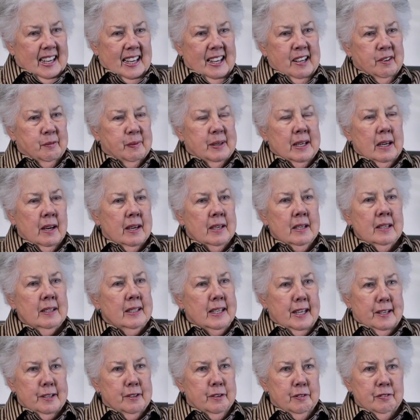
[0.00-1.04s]
and we got a
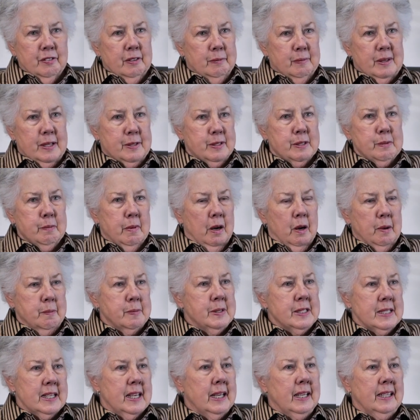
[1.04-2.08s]
letter from this mom
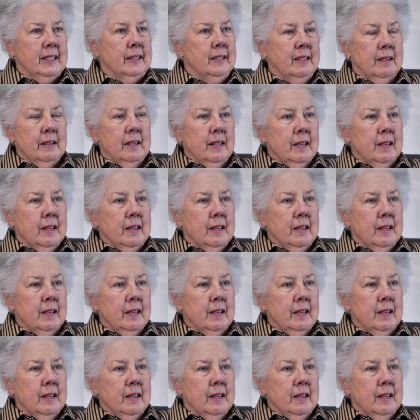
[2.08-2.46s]
saying,